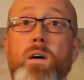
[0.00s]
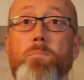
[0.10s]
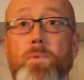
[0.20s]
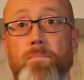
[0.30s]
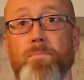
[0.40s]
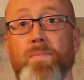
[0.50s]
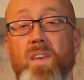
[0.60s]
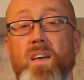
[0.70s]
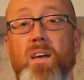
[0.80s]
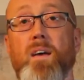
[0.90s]
up.
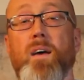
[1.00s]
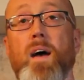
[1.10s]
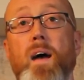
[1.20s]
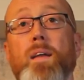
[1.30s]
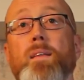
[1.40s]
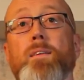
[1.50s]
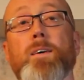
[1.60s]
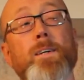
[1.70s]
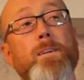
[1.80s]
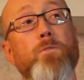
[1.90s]
And
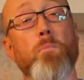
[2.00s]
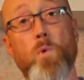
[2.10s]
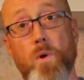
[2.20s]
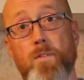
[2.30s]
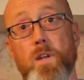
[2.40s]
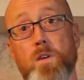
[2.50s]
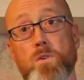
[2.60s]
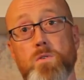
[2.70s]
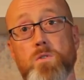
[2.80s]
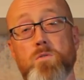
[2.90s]
uh, for more
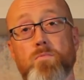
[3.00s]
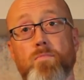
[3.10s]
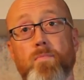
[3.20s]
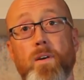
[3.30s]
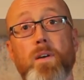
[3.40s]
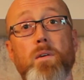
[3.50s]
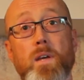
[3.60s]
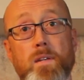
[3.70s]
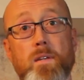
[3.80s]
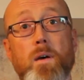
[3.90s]
videos,
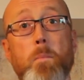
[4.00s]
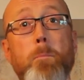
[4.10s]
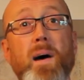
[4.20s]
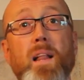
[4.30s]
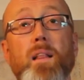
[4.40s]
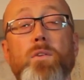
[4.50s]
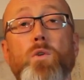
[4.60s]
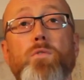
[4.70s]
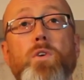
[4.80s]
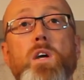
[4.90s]
hit the bell
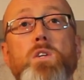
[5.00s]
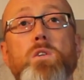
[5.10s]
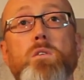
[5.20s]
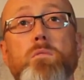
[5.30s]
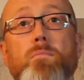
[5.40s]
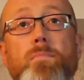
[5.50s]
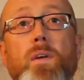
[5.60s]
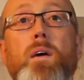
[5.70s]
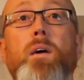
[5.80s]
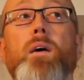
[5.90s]
notification.
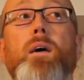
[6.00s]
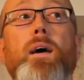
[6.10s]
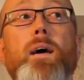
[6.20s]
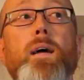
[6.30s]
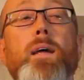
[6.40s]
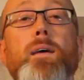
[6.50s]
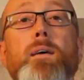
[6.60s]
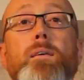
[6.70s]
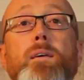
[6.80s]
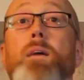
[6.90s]

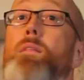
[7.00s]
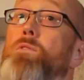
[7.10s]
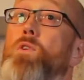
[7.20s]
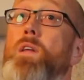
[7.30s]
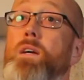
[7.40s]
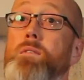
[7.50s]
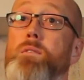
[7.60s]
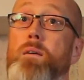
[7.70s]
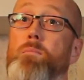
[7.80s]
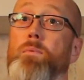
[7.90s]
And till next
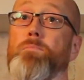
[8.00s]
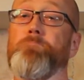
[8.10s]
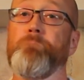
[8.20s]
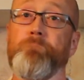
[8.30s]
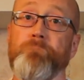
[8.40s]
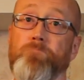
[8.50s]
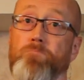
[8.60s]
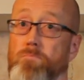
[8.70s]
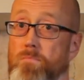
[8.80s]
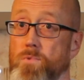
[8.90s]
time,
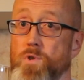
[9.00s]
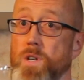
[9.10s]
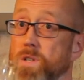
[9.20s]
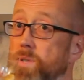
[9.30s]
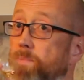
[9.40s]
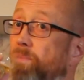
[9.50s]
cheers.